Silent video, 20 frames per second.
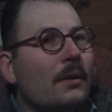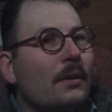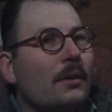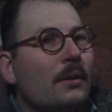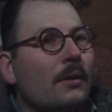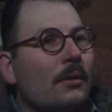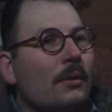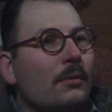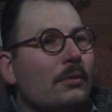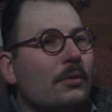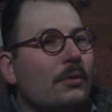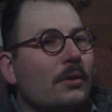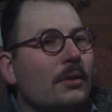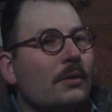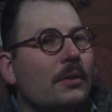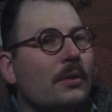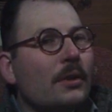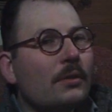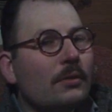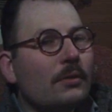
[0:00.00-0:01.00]
obviously it
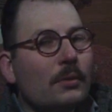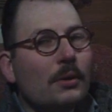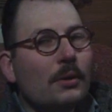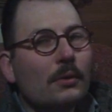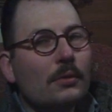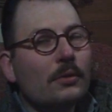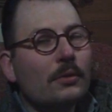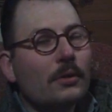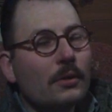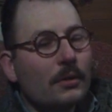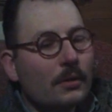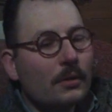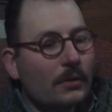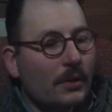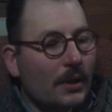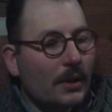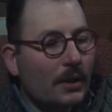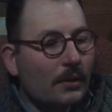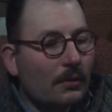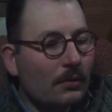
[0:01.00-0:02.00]
takes a while to
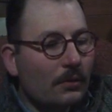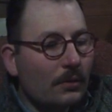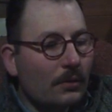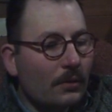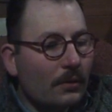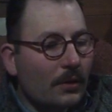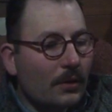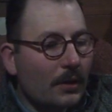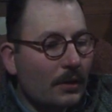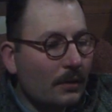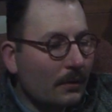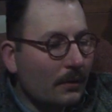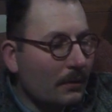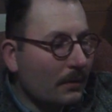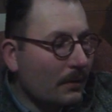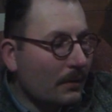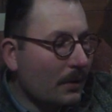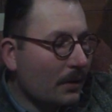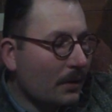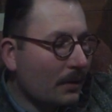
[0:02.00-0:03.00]
get used to the thing,
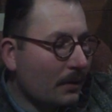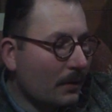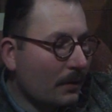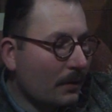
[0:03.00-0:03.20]
and